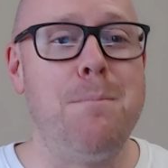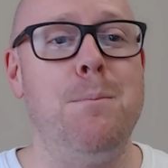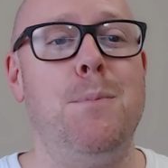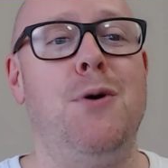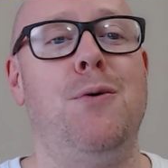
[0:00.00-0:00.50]

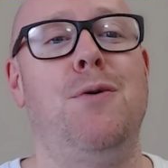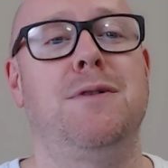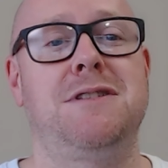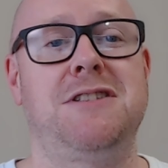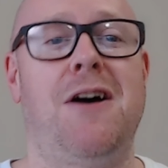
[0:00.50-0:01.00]

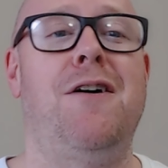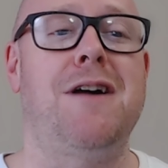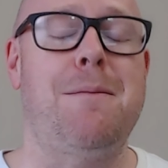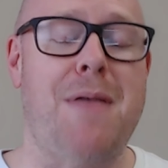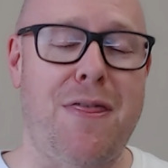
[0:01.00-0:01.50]
more
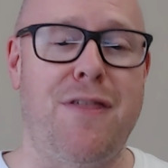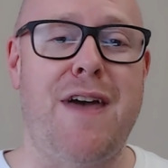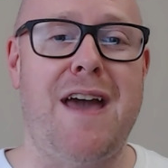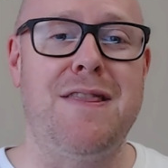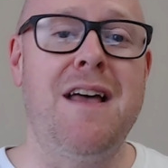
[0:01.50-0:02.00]
time
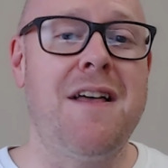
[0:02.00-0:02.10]
then